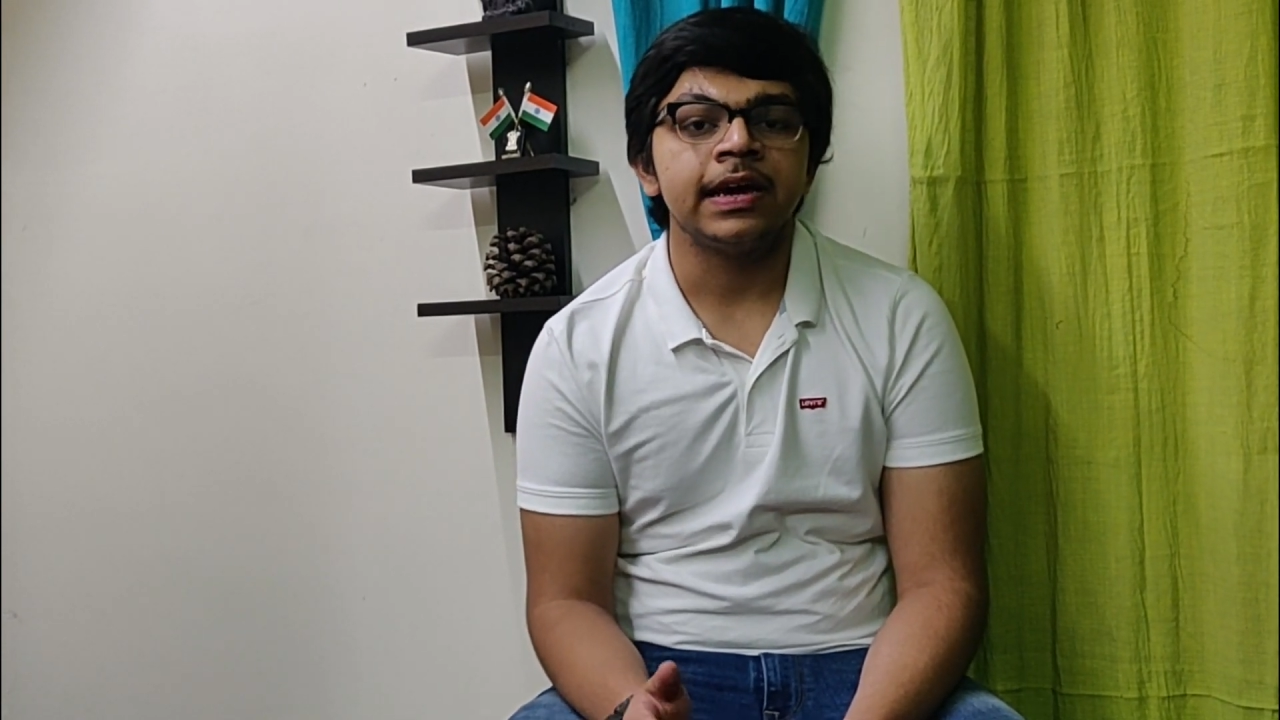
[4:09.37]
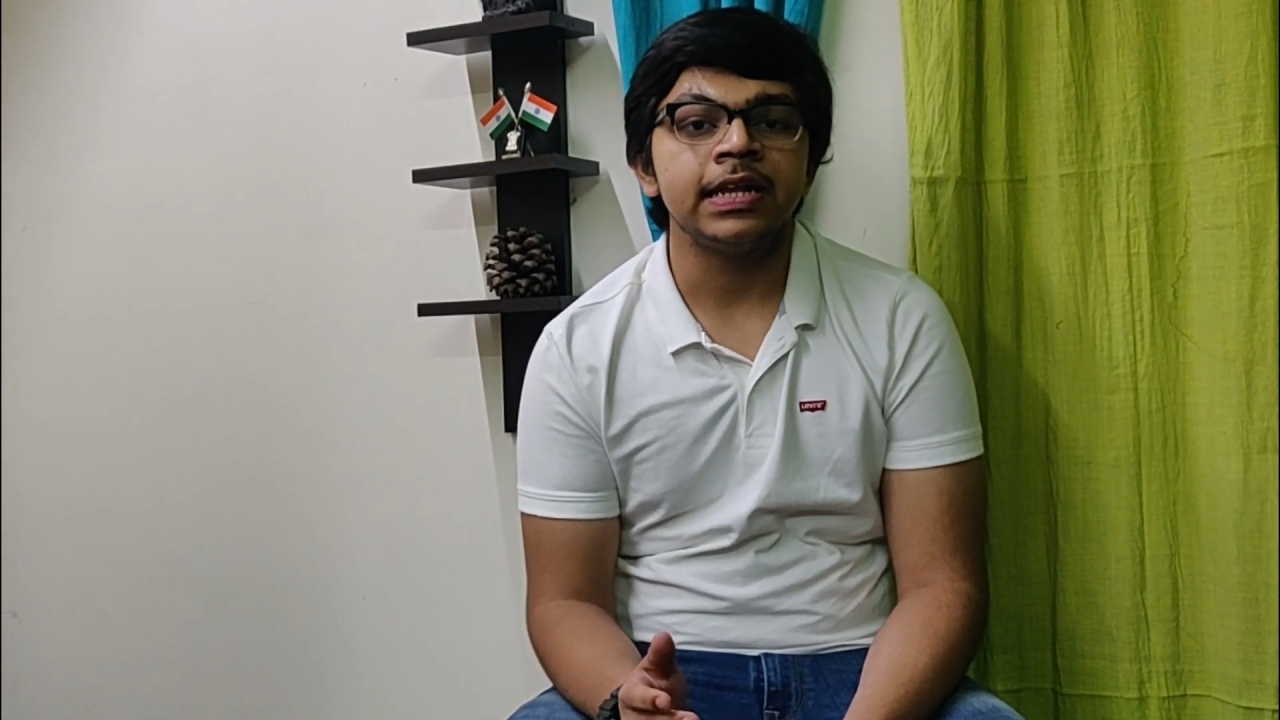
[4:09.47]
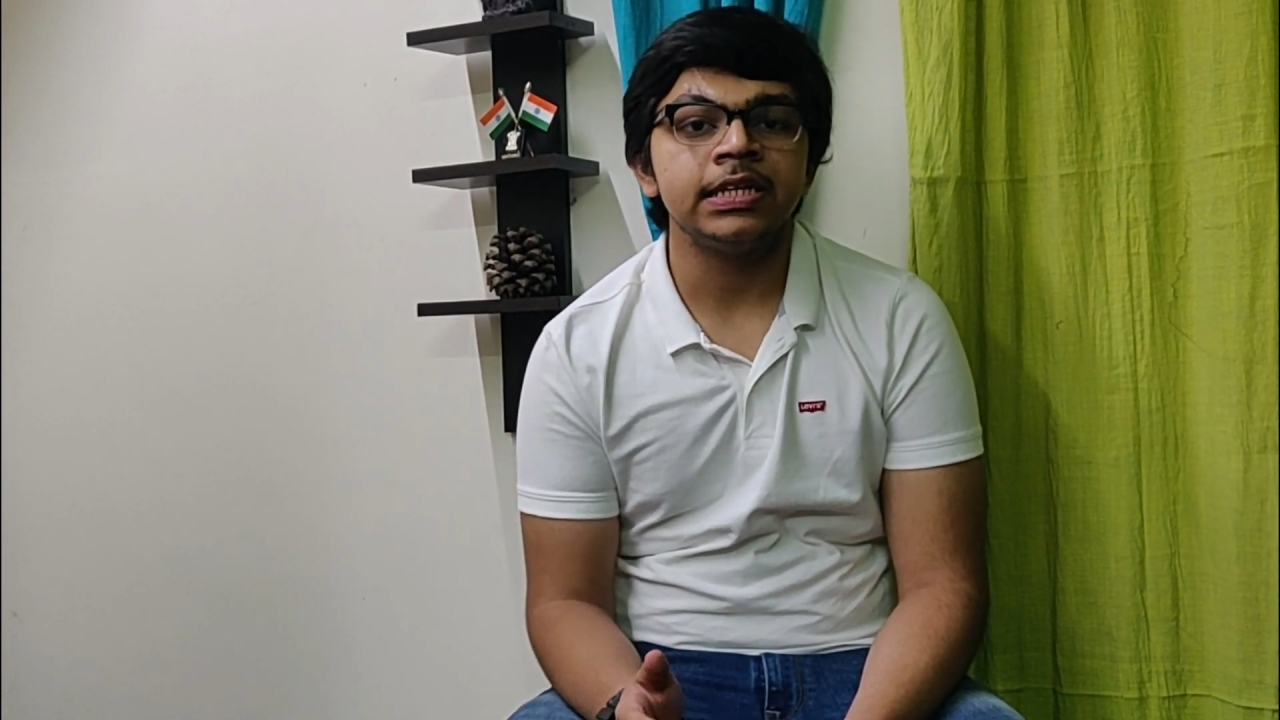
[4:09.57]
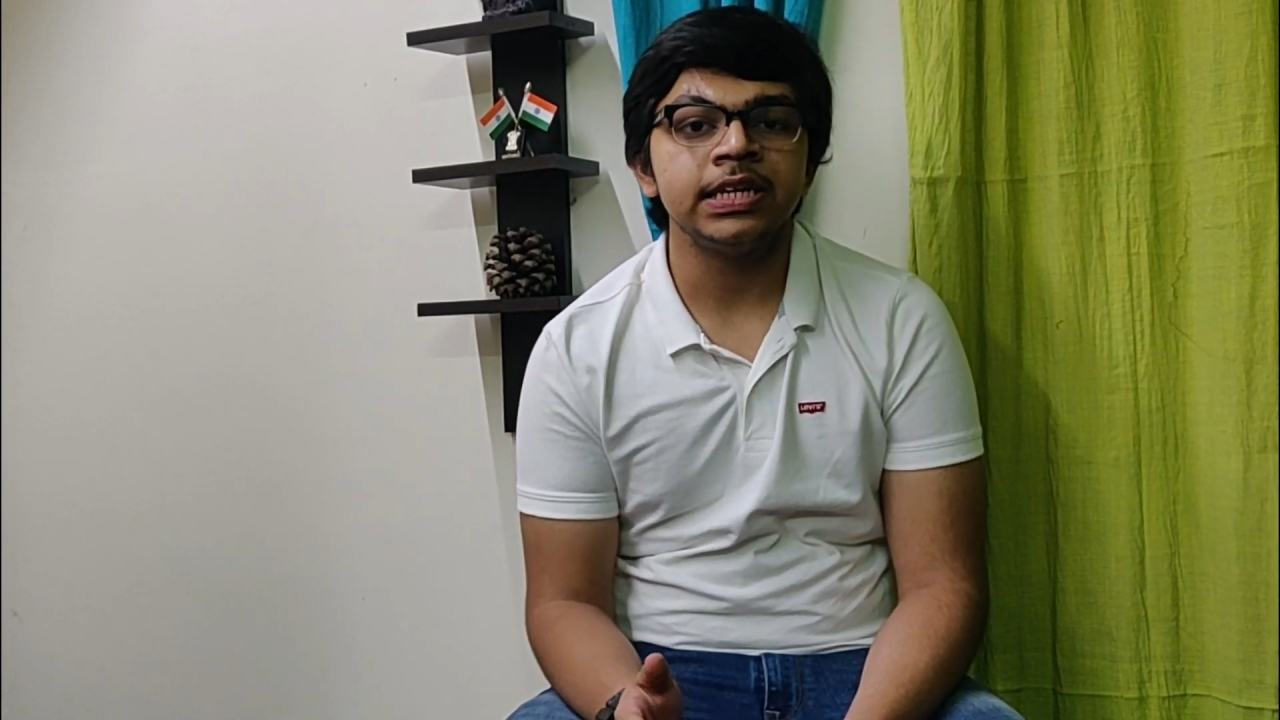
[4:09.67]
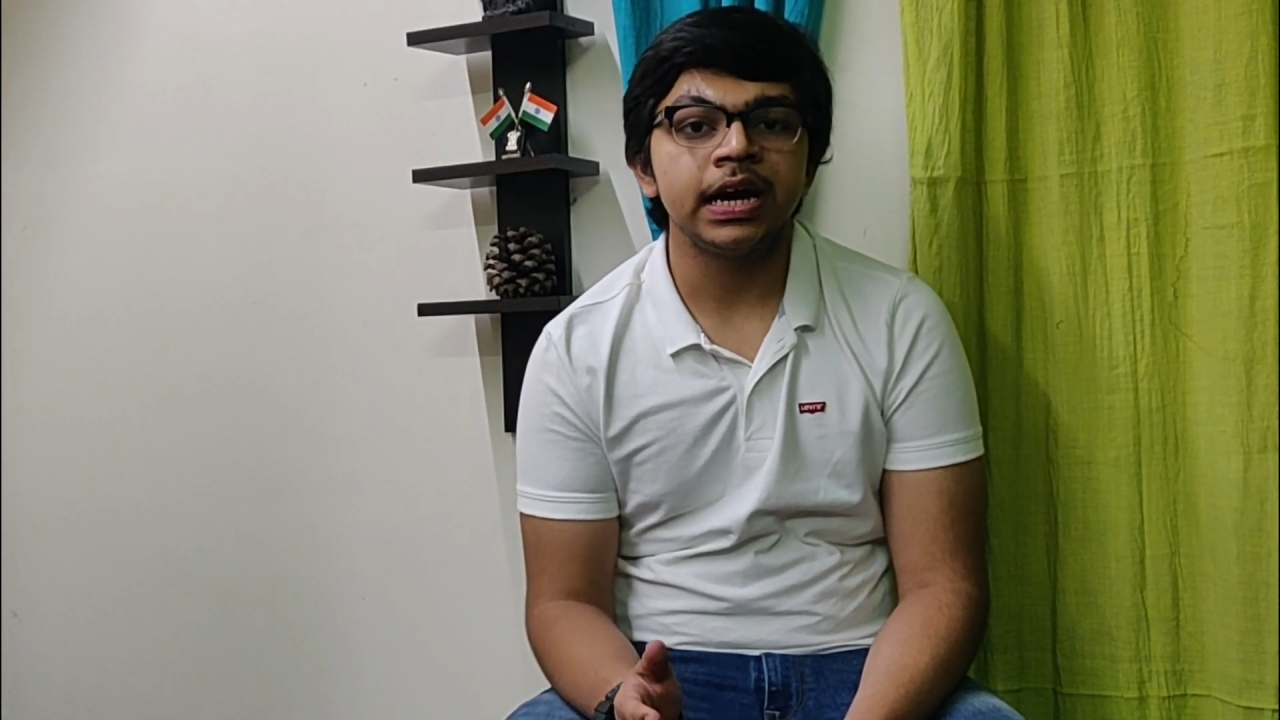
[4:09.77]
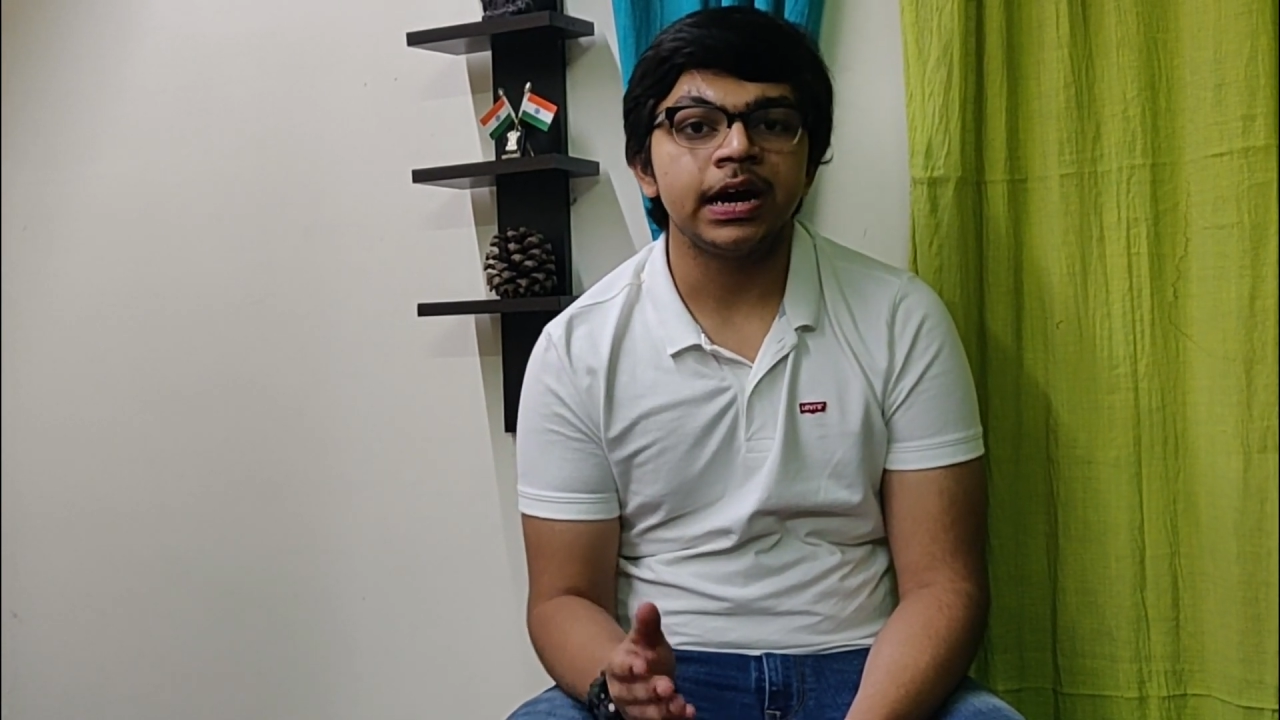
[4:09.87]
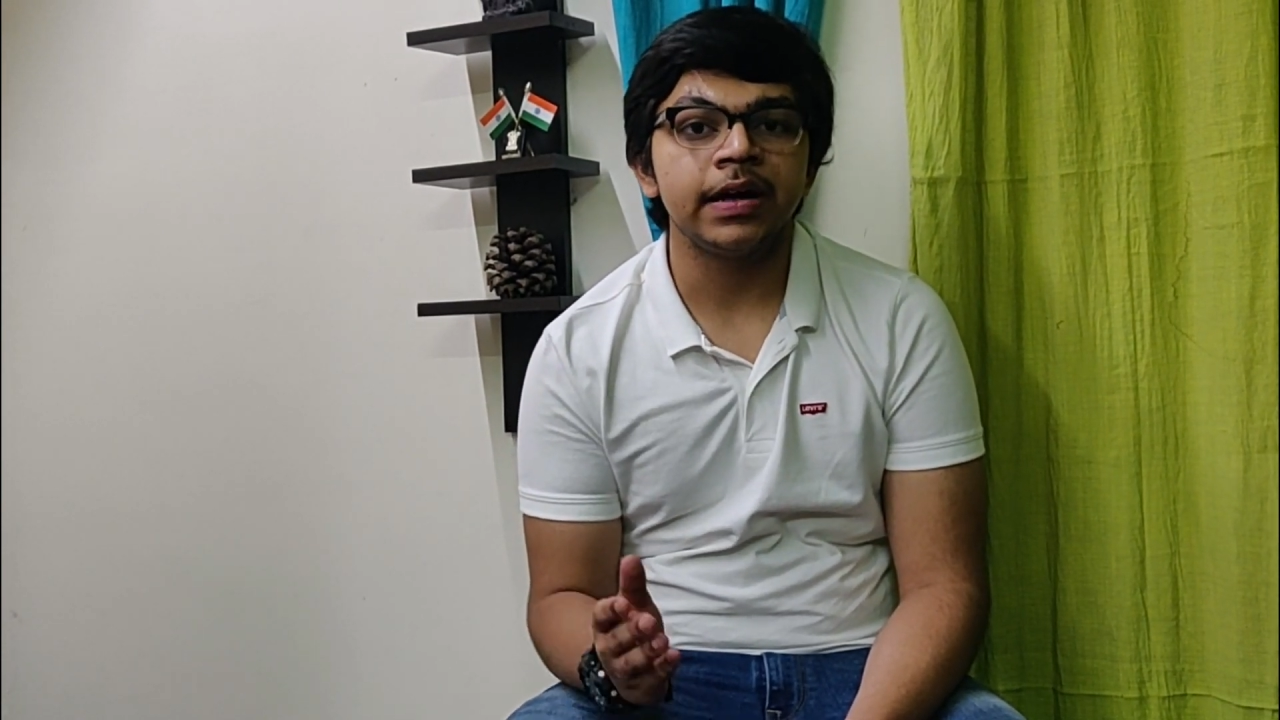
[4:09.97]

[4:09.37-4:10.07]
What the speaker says: Khilji